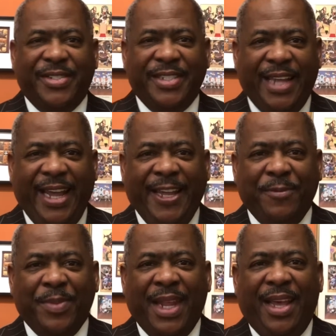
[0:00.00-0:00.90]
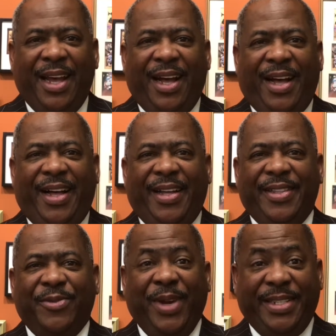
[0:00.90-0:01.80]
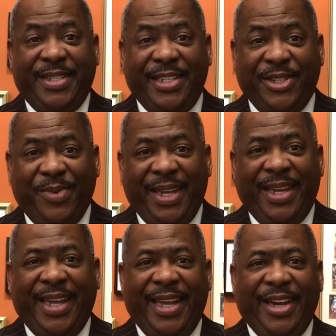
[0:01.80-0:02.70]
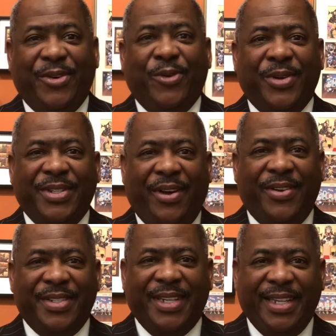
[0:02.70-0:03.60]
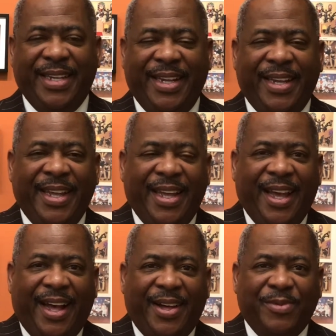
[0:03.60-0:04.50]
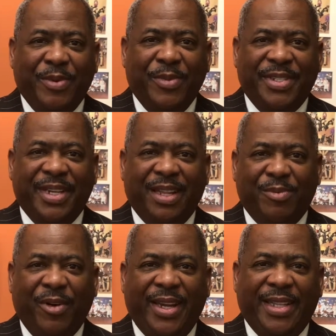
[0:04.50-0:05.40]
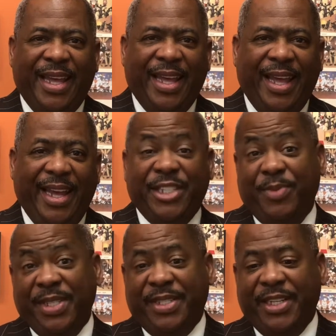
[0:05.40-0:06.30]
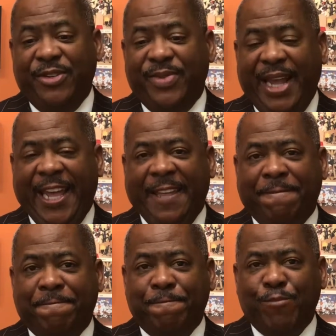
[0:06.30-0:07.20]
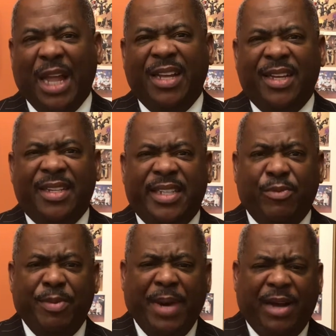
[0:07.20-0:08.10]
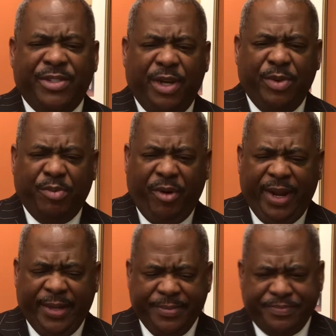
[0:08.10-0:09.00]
today, the rest of this week, and of course on Sunday when we celebrate HBCU Day. Shall we bow, shall we pray?